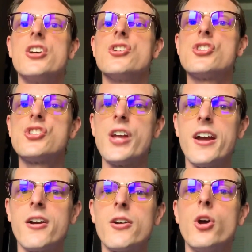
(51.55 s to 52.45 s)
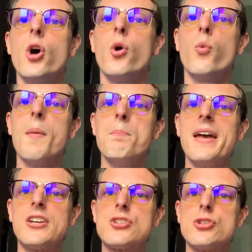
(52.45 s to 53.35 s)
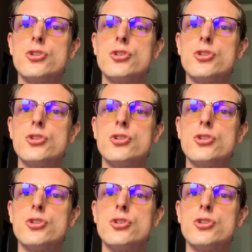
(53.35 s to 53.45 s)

Share what makes